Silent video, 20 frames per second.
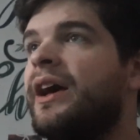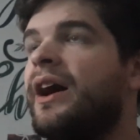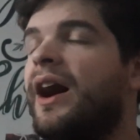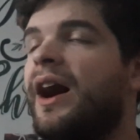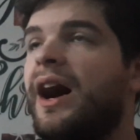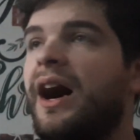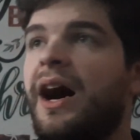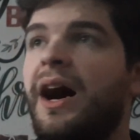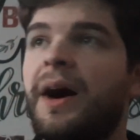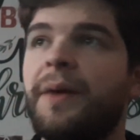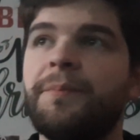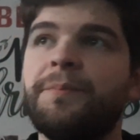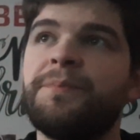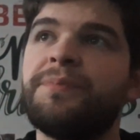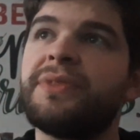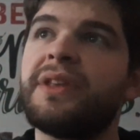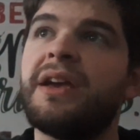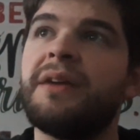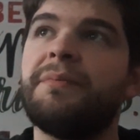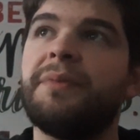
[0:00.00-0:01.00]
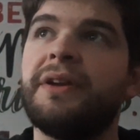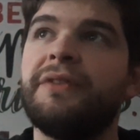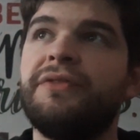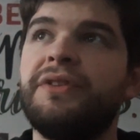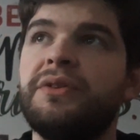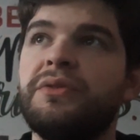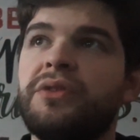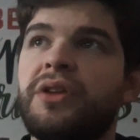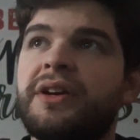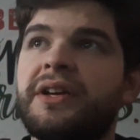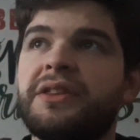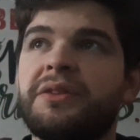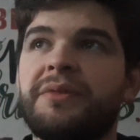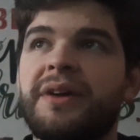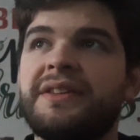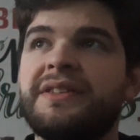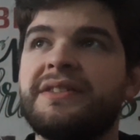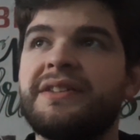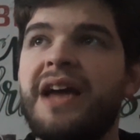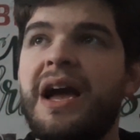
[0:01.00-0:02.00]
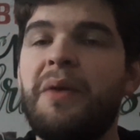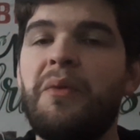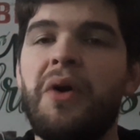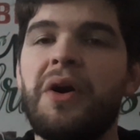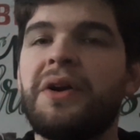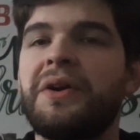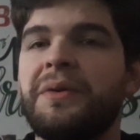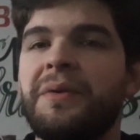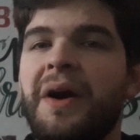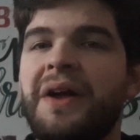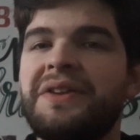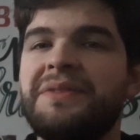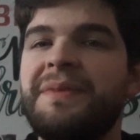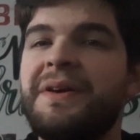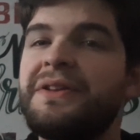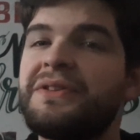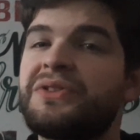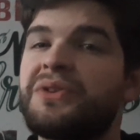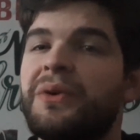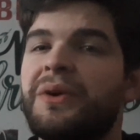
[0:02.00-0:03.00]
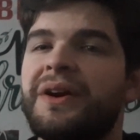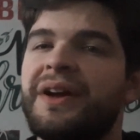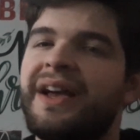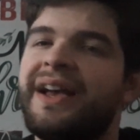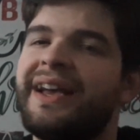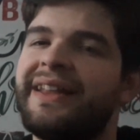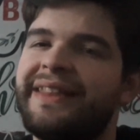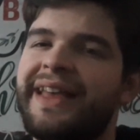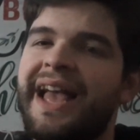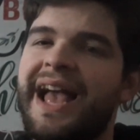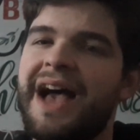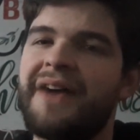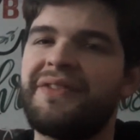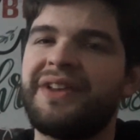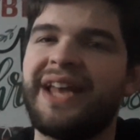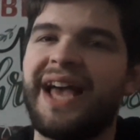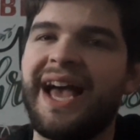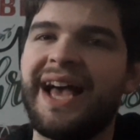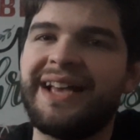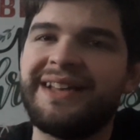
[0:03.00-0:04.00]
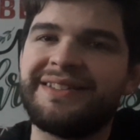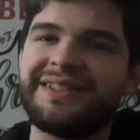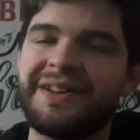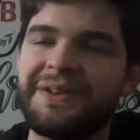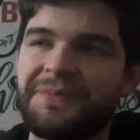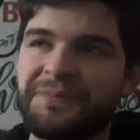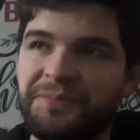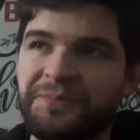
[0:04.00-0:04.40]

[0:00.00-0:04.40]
But if you look at the Rise of Skywalker Rotten Tomato score, they have it as